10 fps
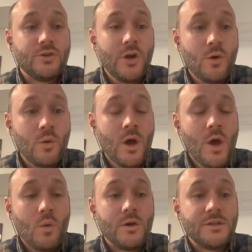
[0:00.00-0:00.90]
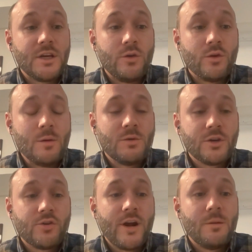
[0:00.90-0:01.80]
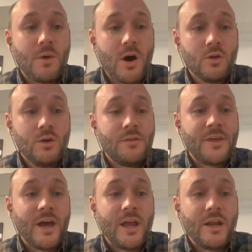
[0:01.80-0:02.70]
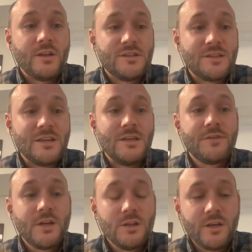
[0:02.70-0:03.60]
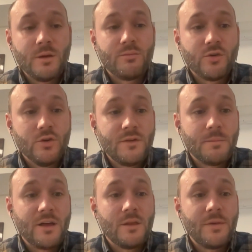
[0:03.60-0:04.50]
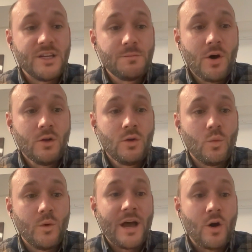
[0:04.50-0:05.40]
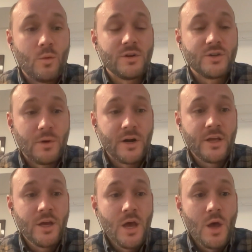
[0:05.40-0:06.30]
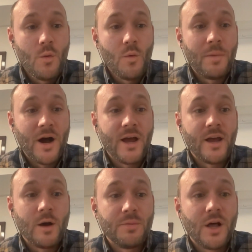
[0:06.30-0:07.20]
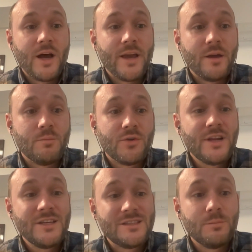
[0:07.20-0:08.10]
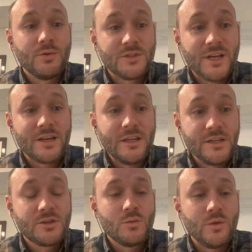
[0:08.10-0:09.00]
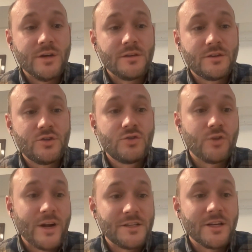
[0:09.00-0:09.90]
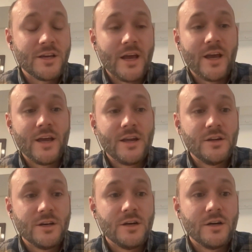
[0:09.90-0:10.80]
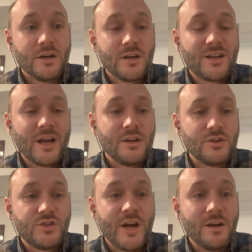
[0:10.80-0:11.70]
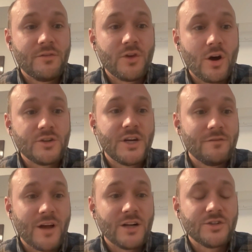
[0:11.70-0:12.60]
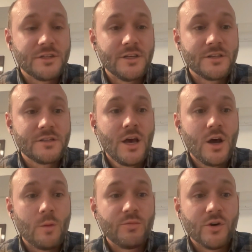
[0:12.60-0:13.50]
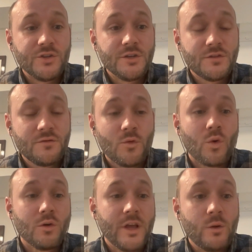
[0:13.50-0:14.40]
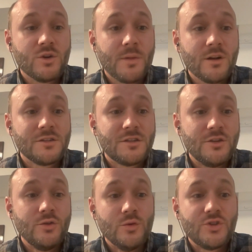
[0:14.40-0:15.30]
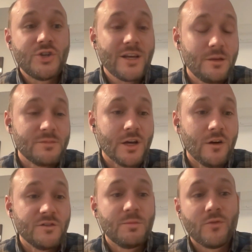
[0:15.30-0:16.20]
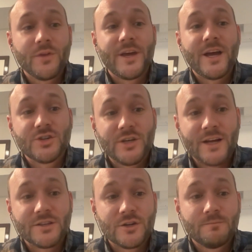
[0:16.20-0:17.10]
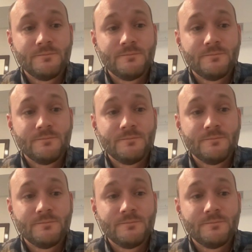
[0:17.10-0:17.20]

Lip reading: show was that you're able to create a model that significantly improved upon the base model without much money by applying pretty simple techniques with tracing and kind of chain of thought, chain of consciousness approaches for language models to check themselves before they actually answer.